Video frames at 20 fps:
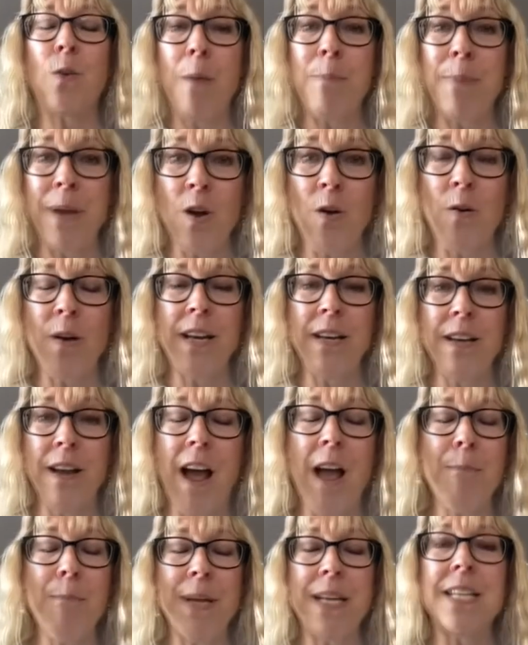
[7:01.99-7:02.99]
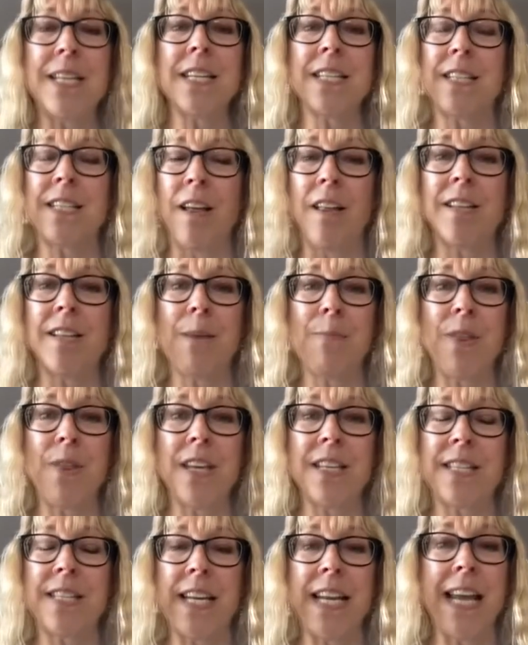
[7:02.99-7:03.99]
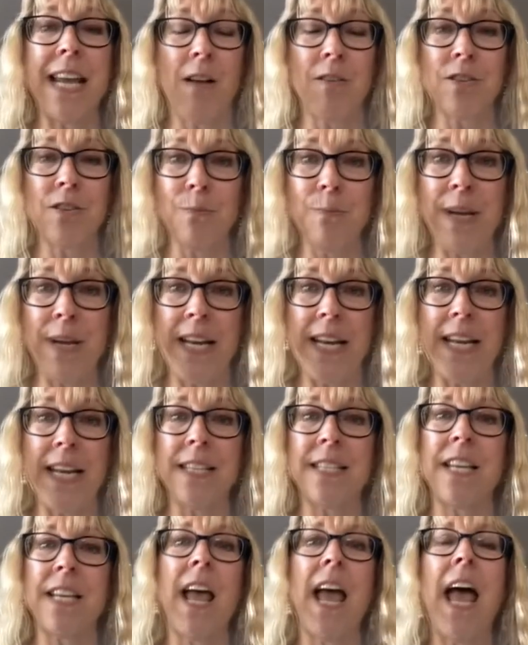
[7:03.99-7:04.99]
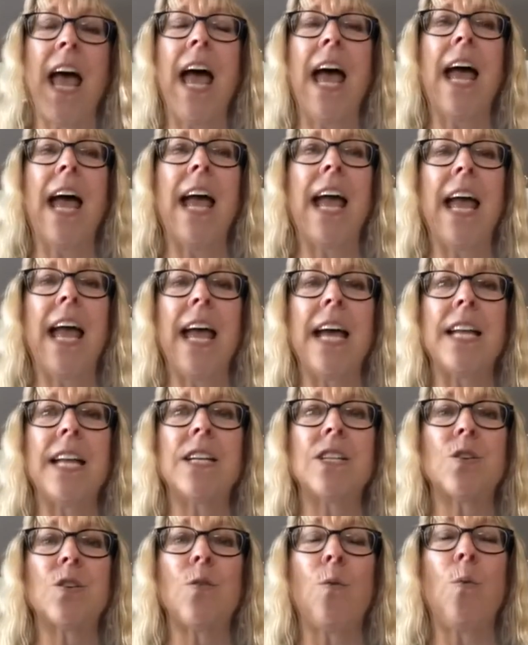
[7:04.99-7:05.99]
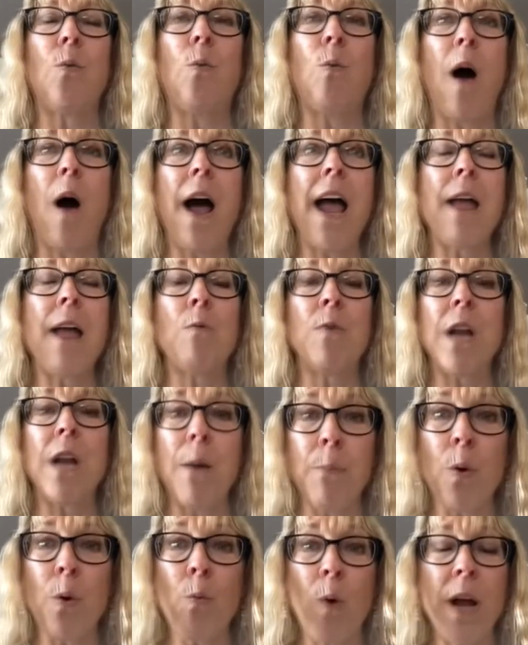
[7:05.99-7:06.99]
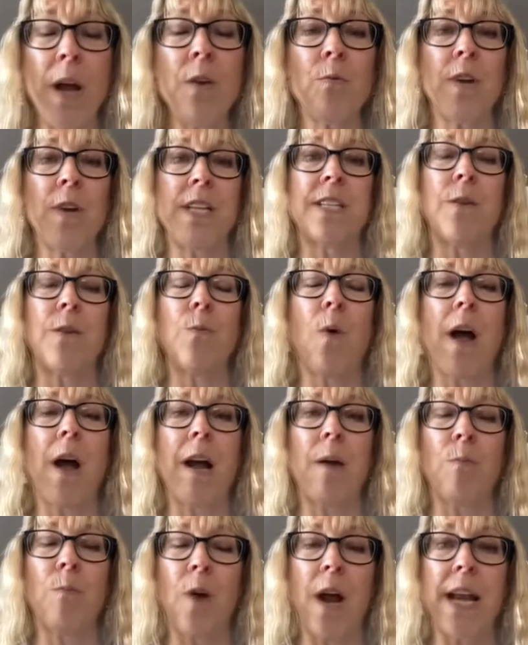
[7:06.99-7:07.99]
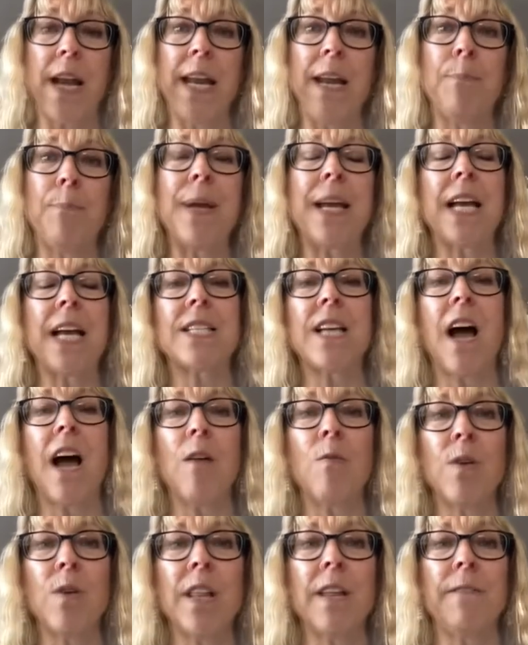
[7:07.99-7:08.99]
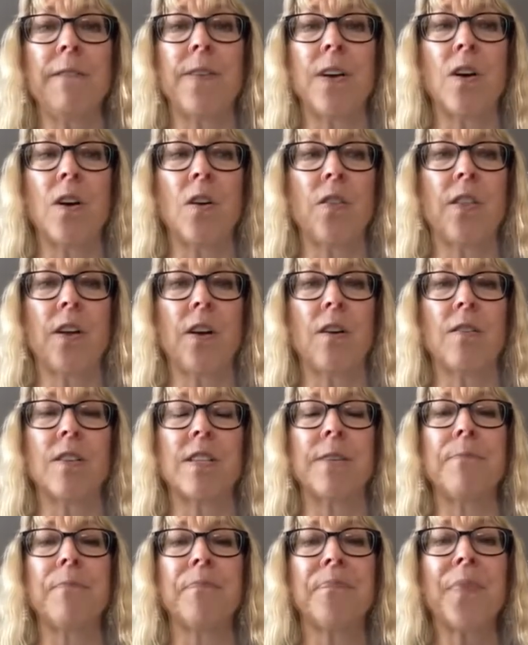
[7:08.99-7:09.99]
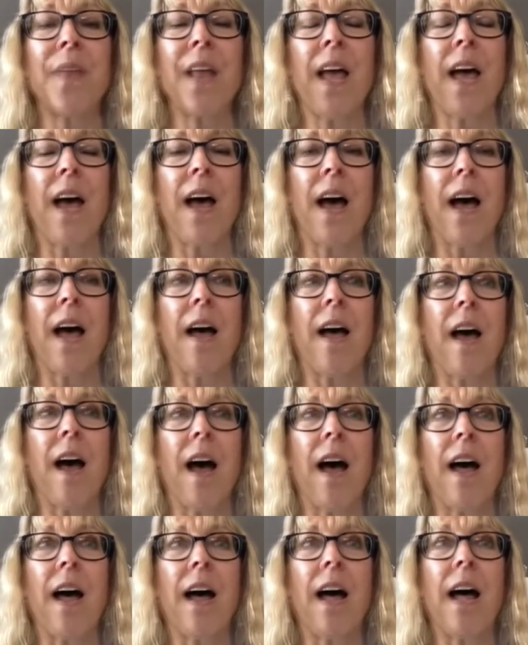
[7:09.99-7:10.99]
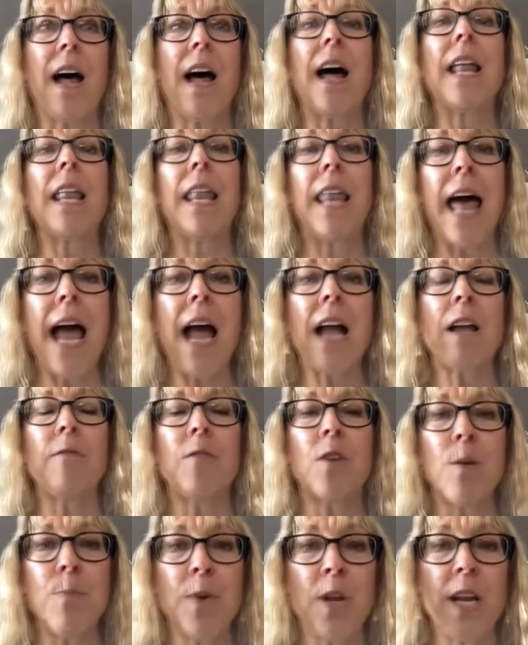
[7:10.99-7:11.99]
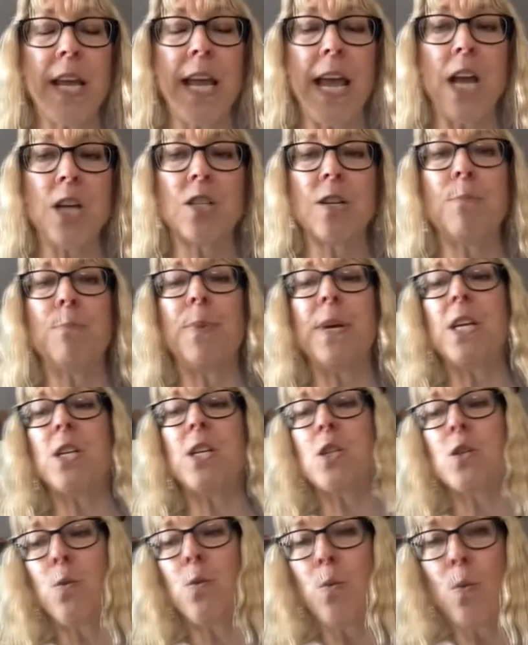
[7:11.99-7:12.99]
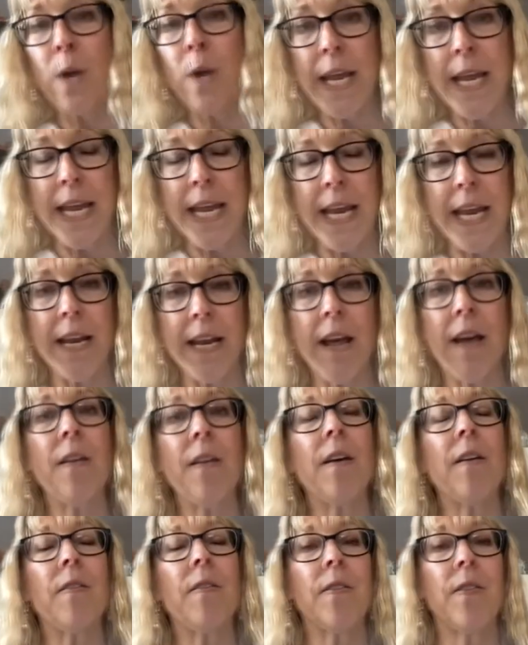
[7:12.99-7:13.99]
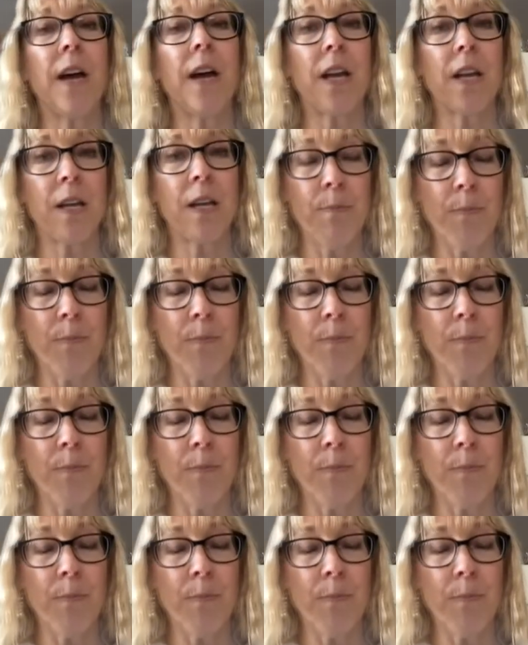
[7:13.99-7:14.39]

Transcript: I've been to some of the city council meetings. And number one reason why I'm running, because I really feel there's a lack of communication between the